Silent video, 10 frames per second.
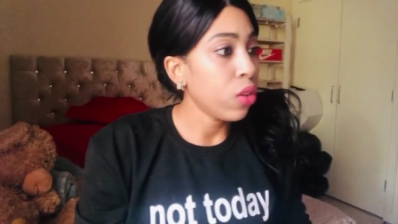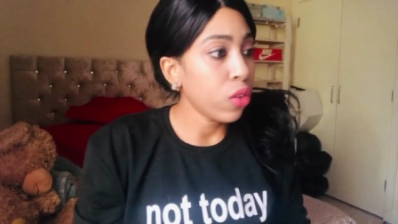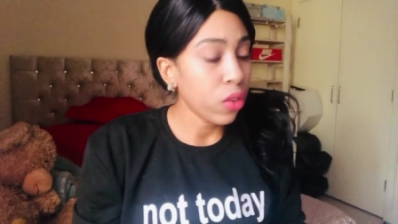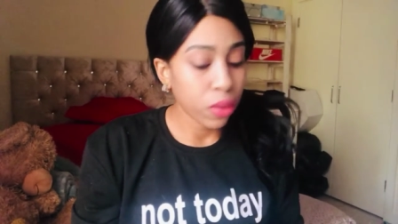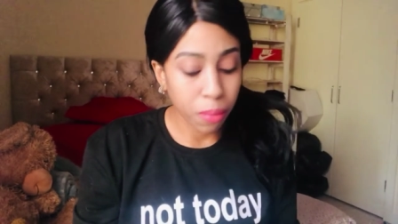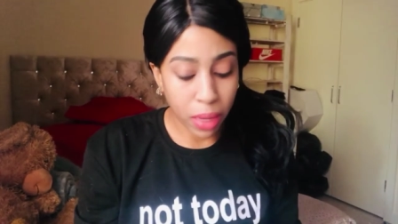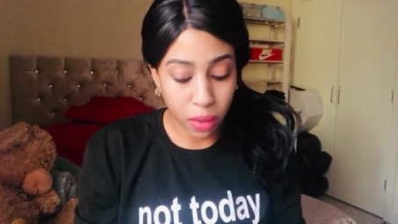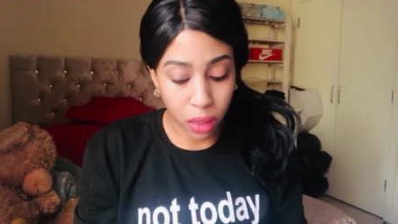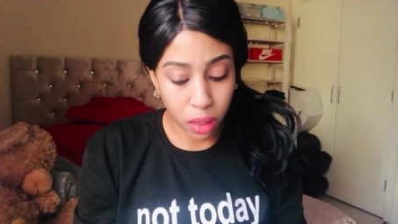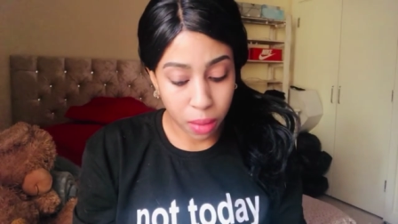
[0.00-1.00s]
just
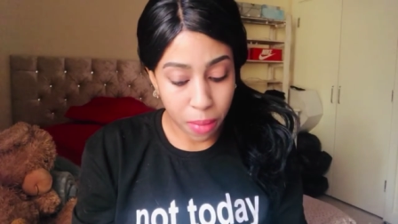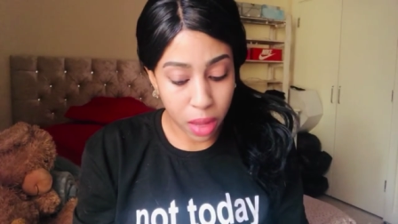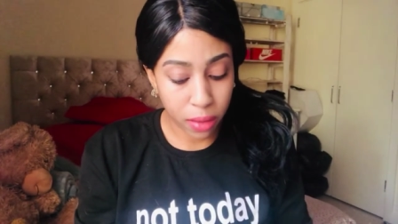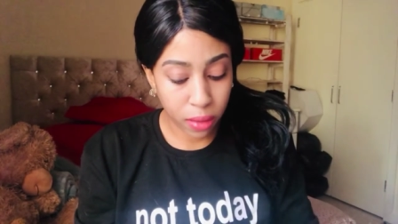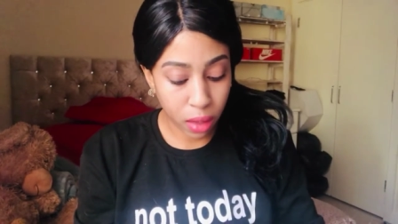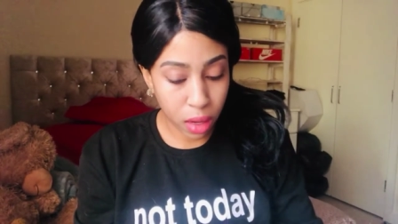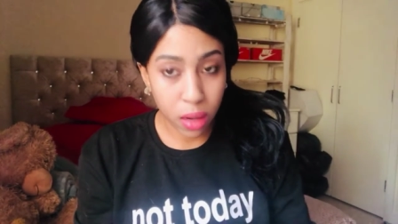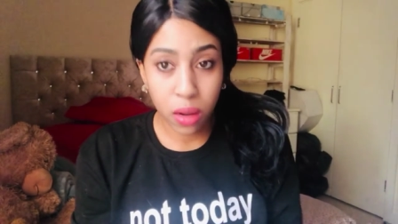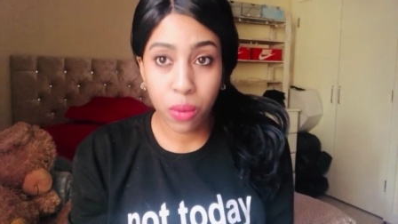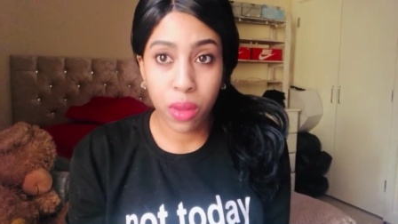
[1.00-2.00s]
matting my
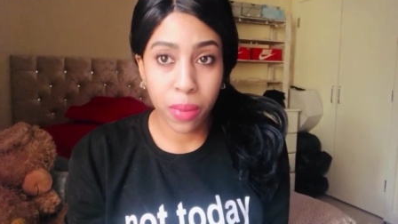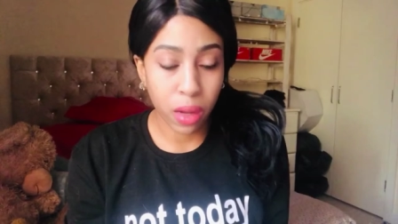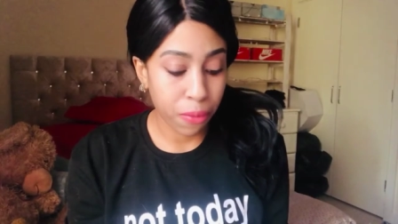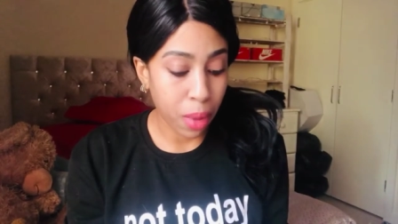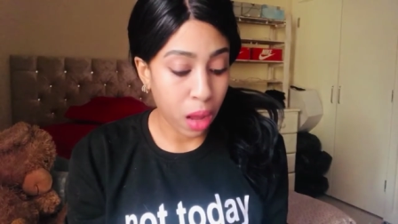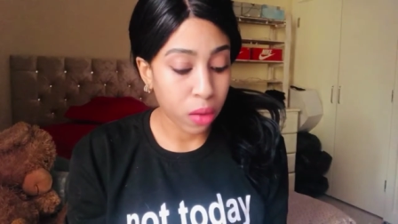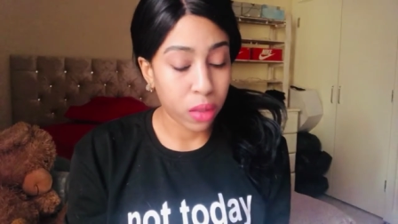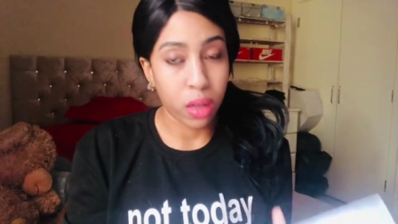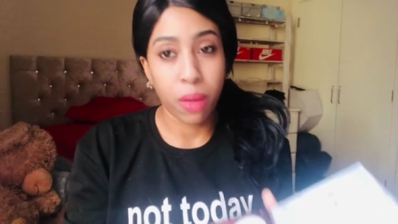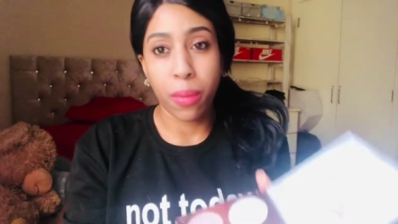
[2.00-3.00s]
skin with a bit of powder
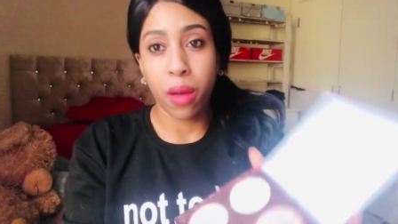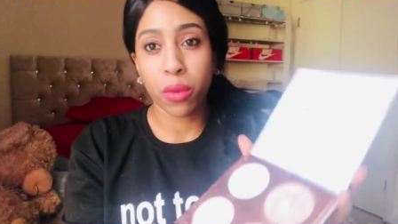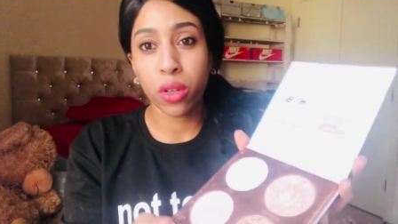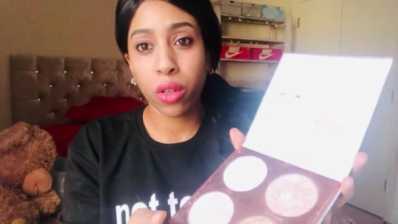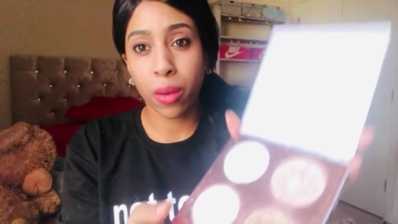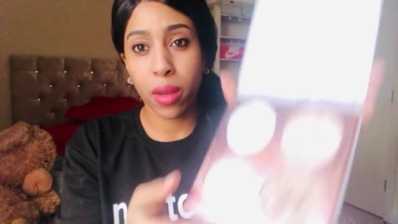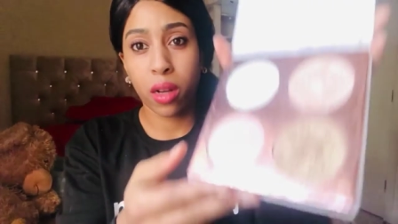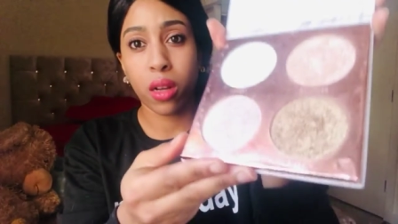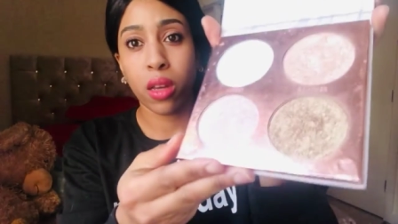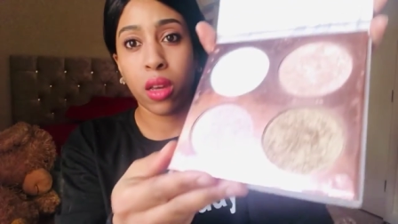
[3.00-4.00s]
but I'm gonna go in